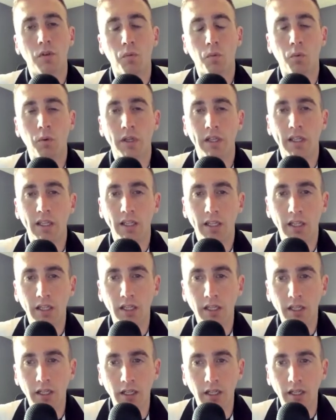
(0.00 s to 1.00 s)

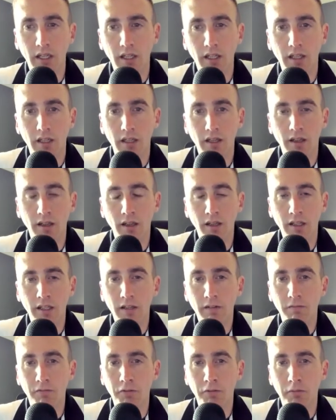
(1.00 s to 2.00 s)
we
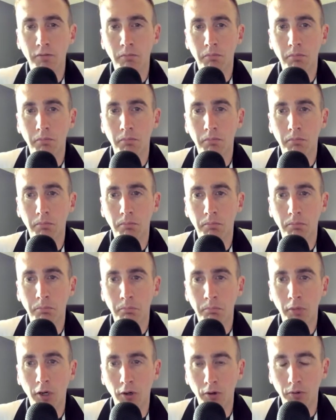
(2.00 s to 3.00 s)
leave
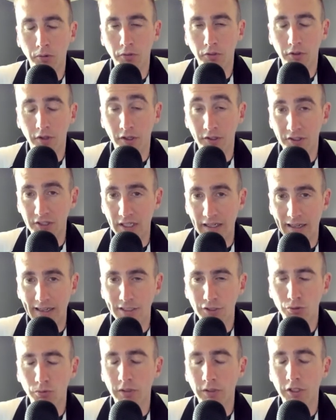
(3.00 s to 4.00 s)
both
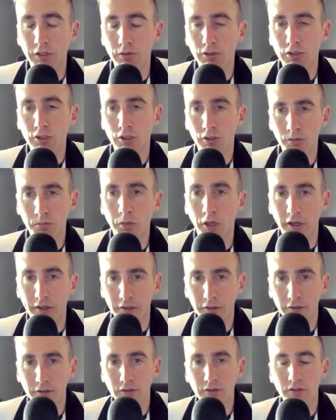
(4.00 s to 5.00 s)
attached. We use 2
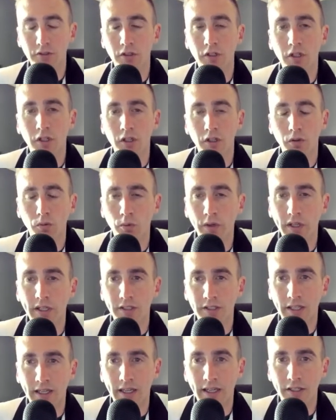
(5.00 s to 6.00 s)
monitors. We
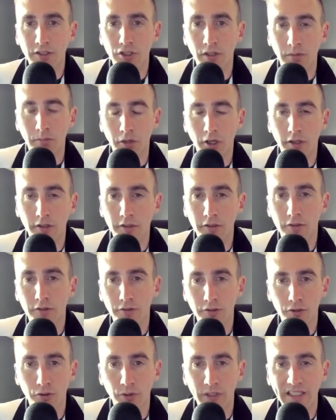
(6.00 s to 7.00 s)
attach a monitor
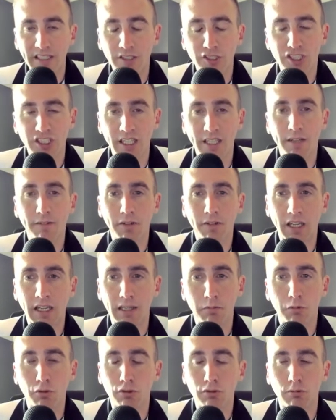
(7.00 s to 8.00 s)
to each set of
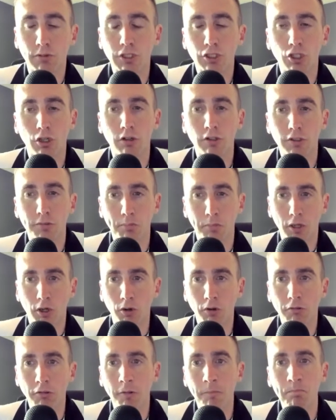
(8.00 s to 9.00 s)
cables. We charge
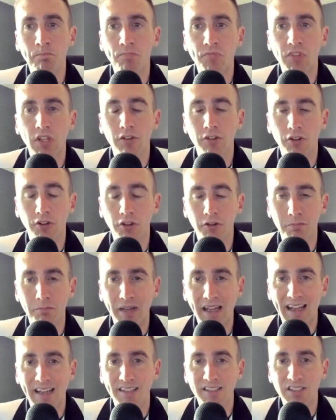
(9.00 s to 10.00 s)
both to the
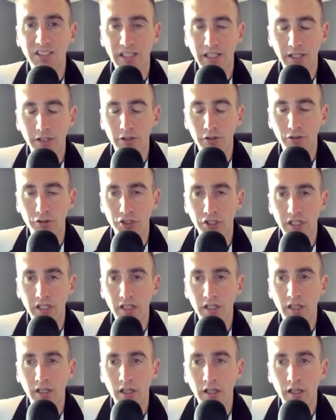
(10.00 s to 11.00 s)
max
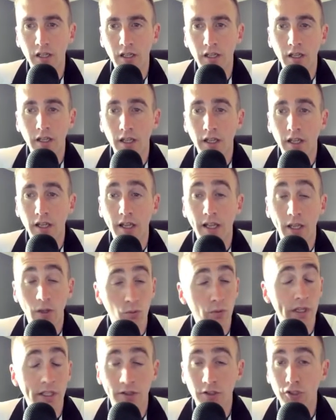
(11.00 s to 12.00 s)
energy, and
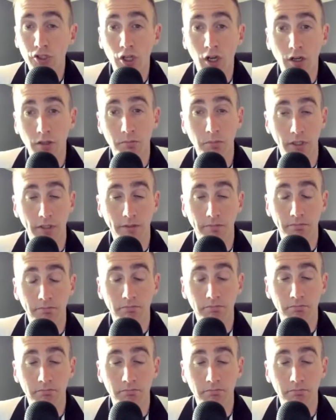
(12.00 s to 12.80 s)
we hit the shock button.